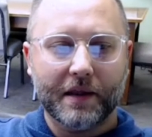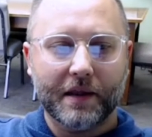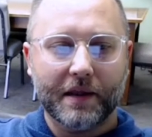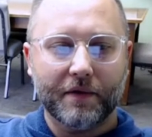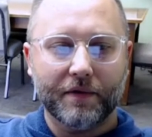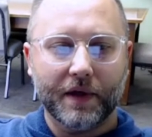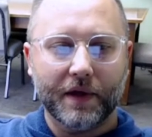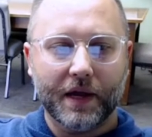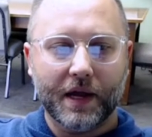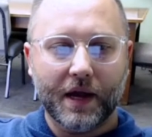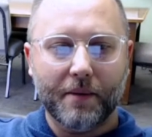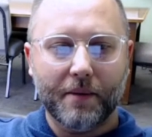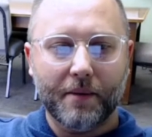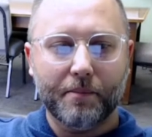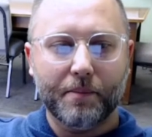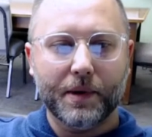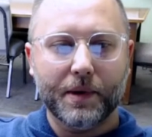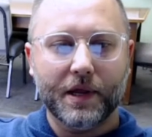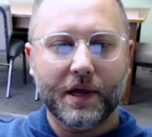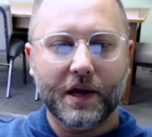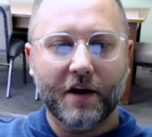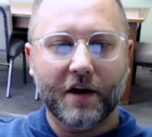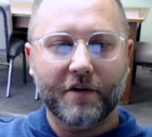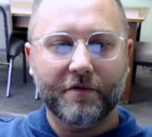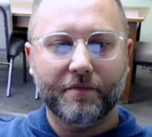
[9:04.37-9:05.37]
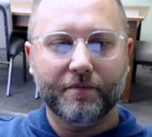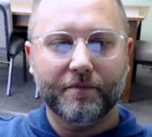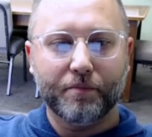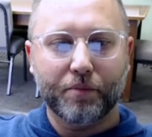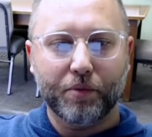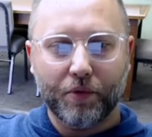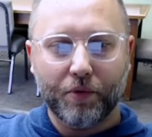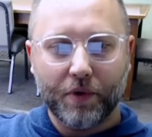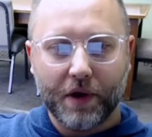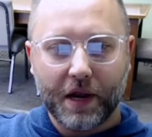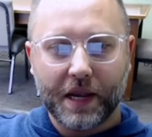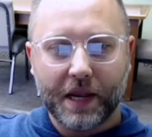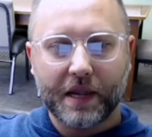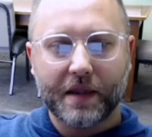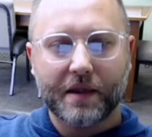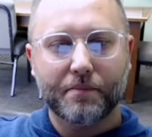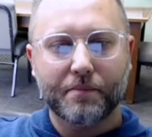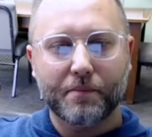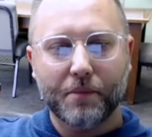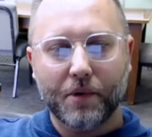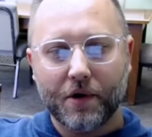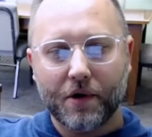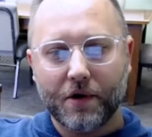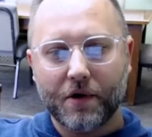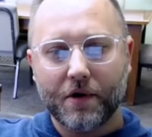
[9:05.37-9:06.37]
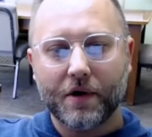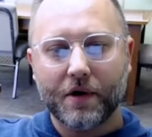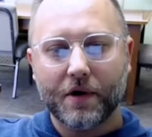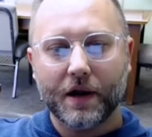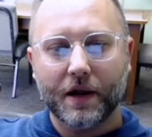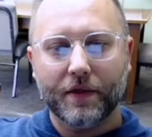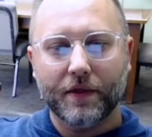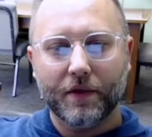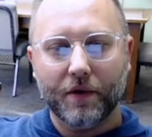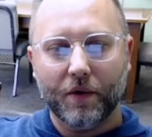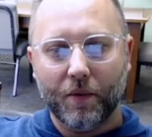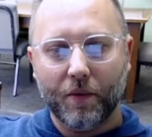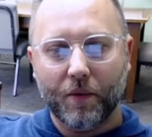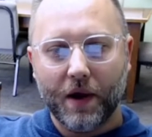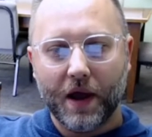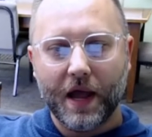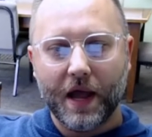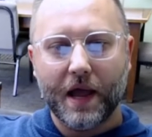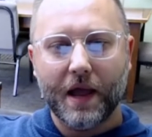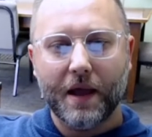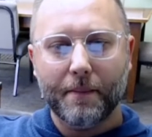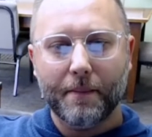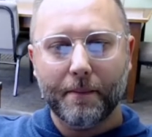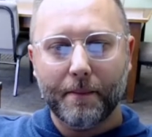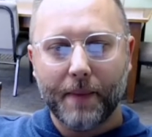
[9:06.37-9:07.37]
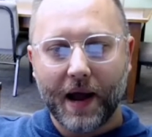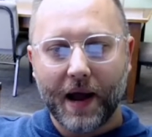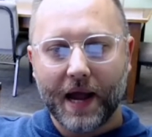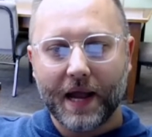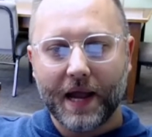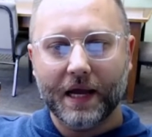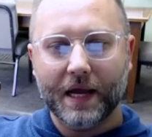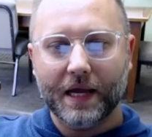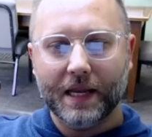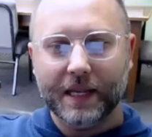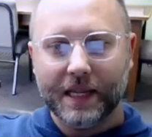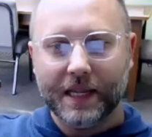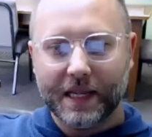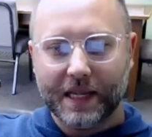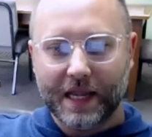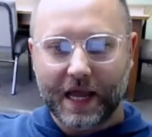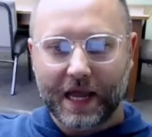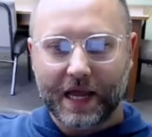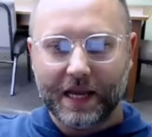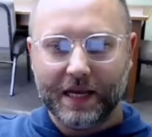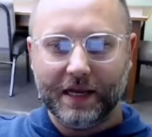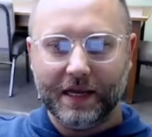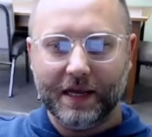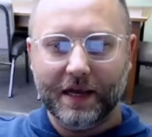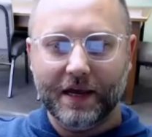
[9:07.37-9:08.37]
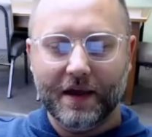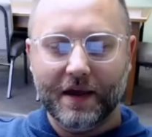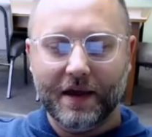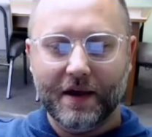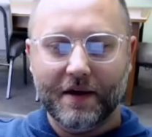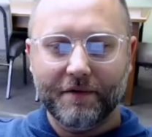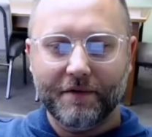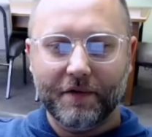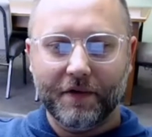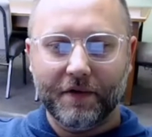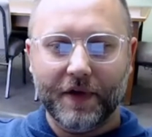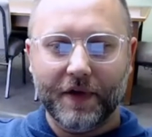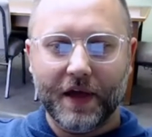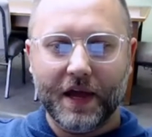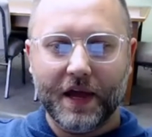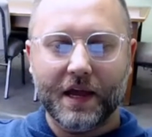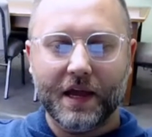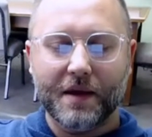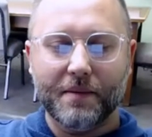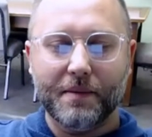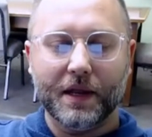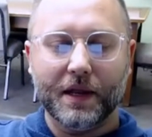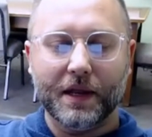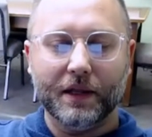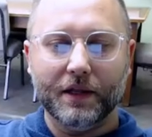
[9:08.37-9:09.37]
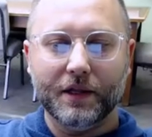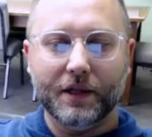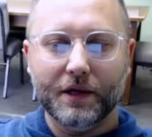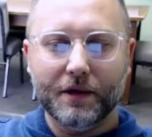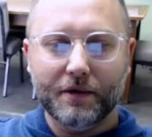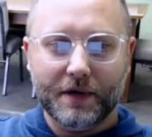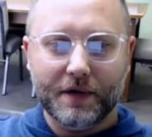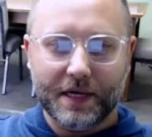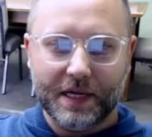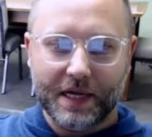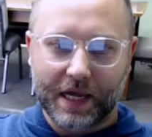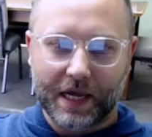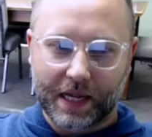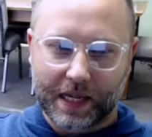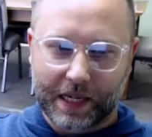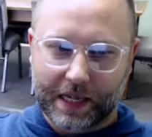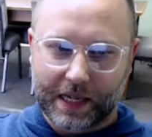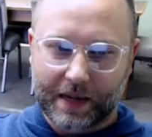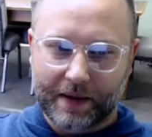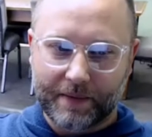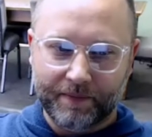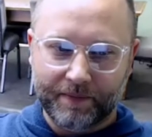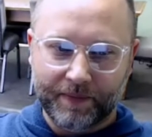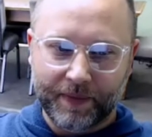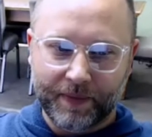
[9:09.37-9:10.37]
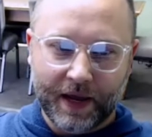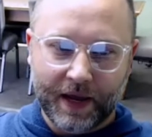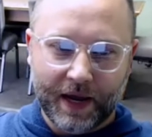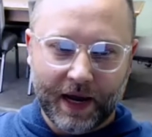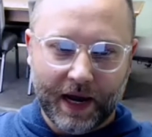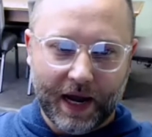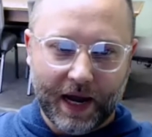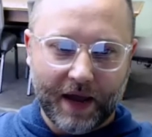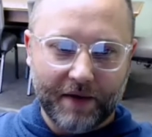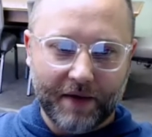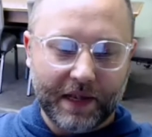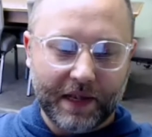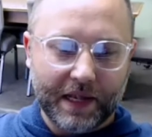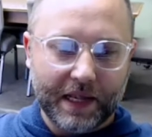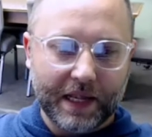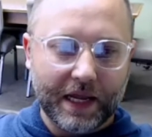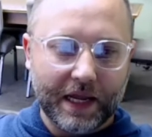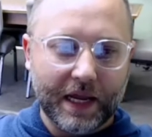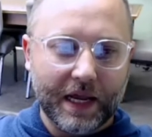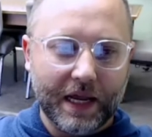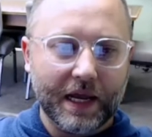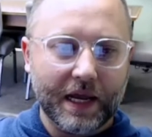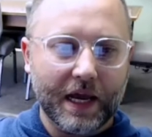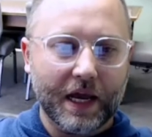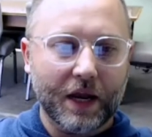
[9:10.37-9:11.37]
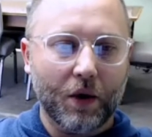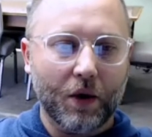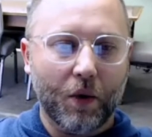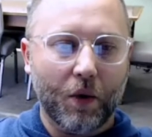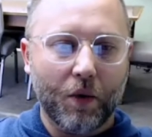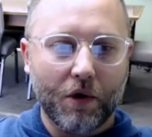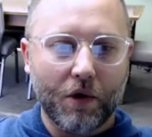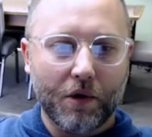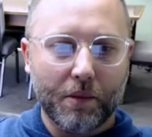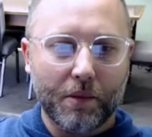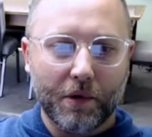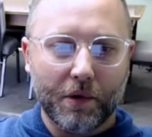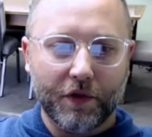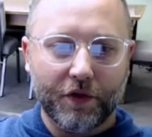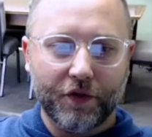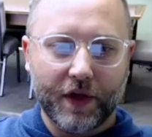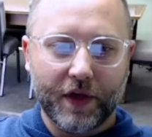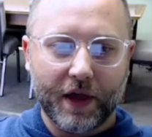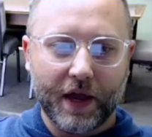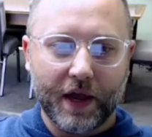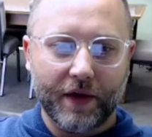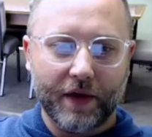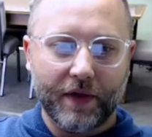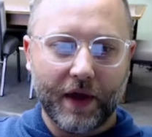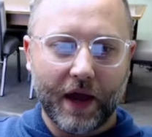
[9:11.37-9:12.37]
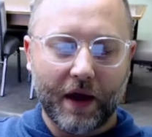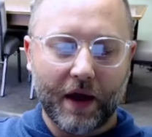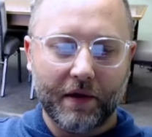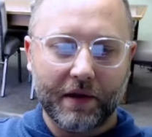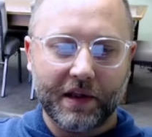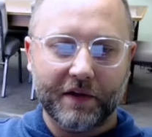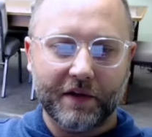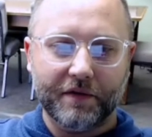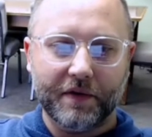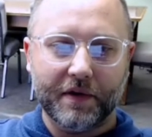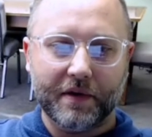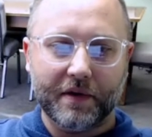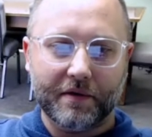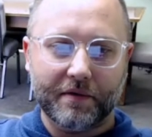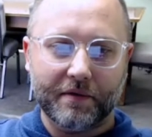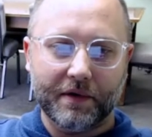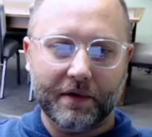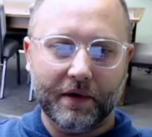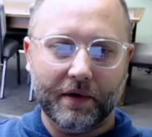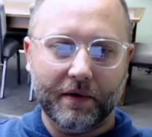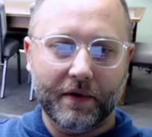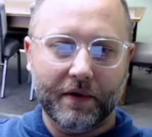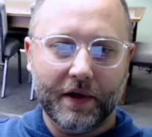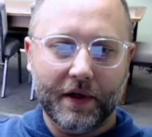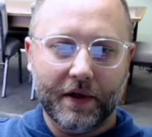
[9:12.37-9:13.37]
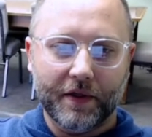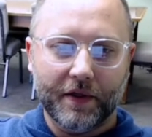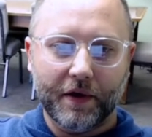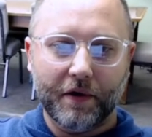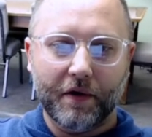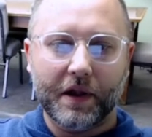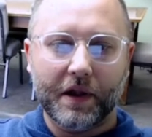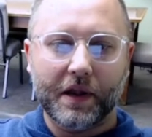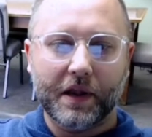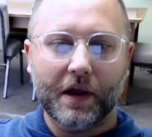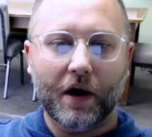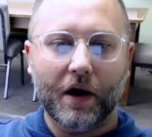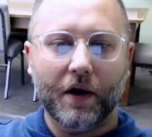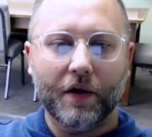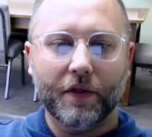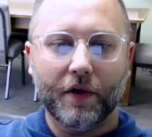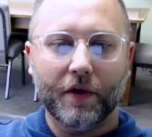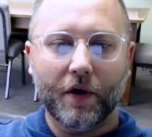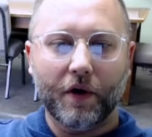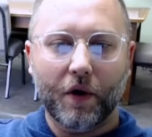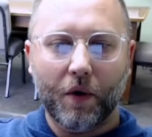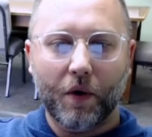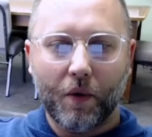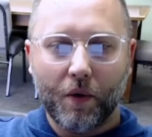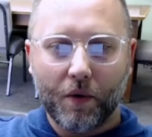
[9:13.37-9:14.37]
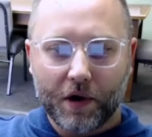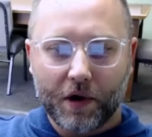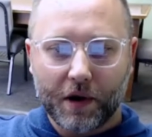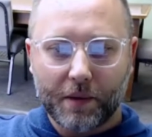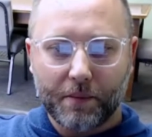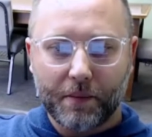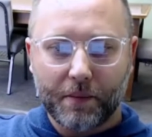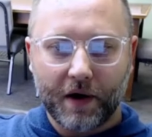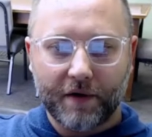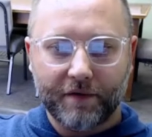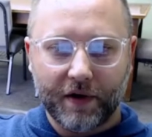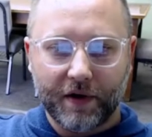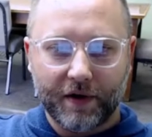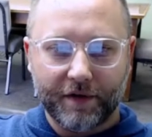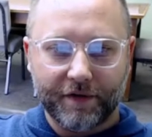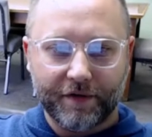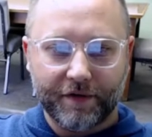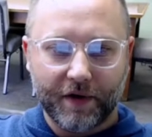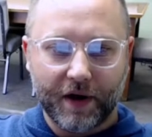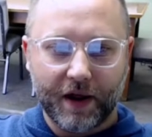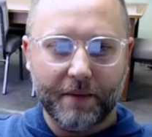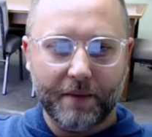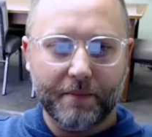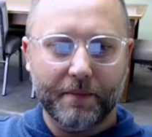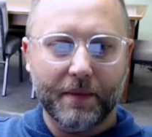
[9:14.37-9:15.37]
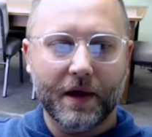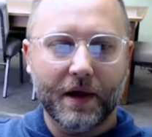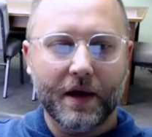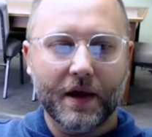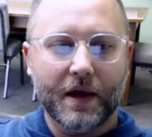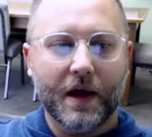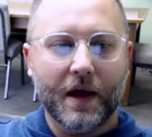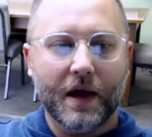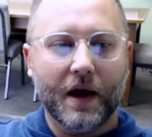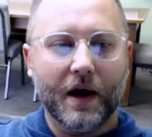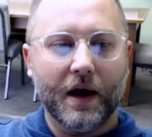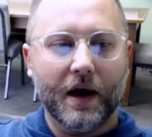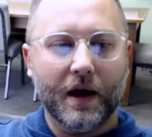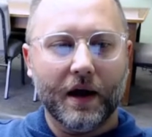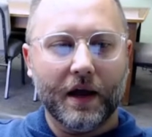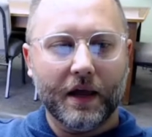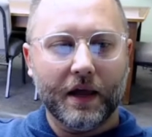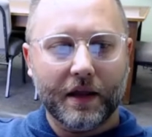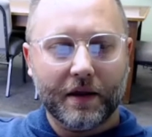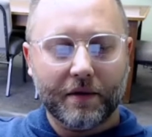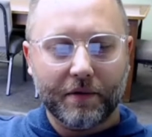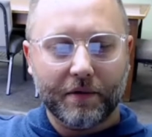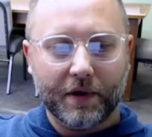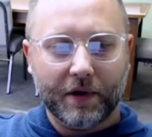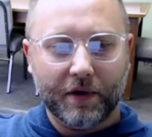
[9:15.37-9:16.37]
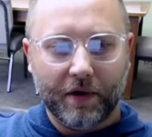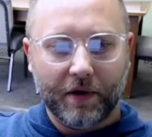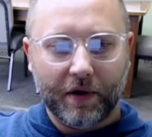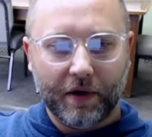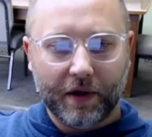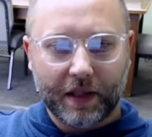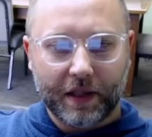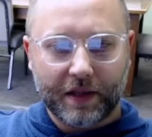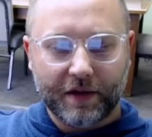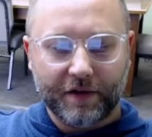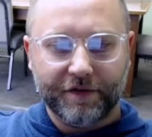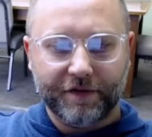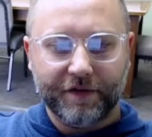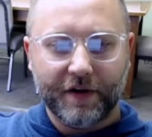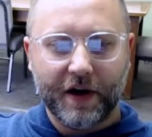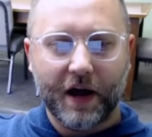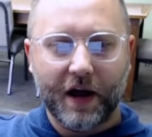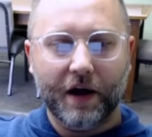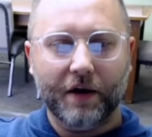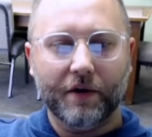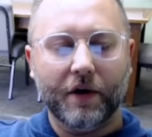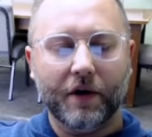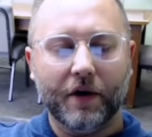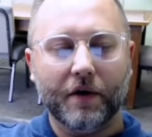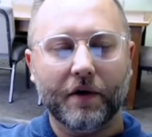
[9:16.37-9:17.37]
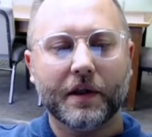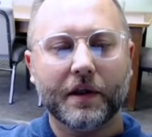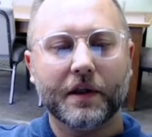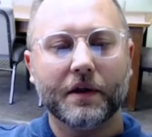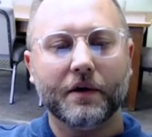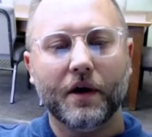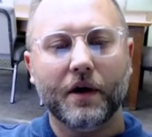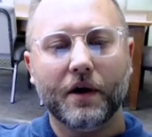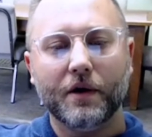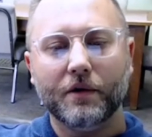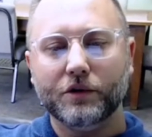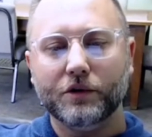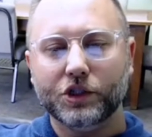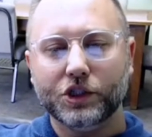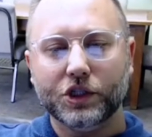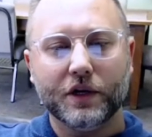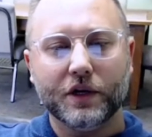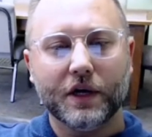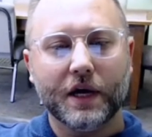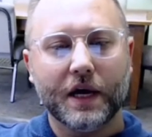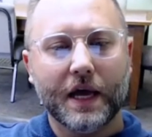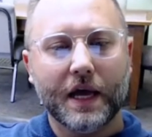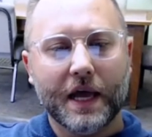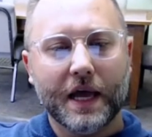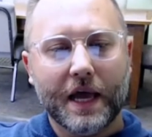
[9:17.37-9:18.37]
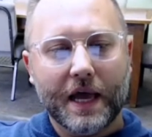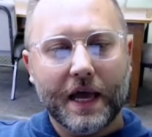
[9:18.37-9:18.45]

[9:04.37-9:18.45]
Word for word: so the company of priests murder in the way by consent, for they commit lewdness. I have seen an horrible thing in the house of Israel. There is a, the whoredom of Ephraim. Uh, Israel is defiled. Also, O Judah,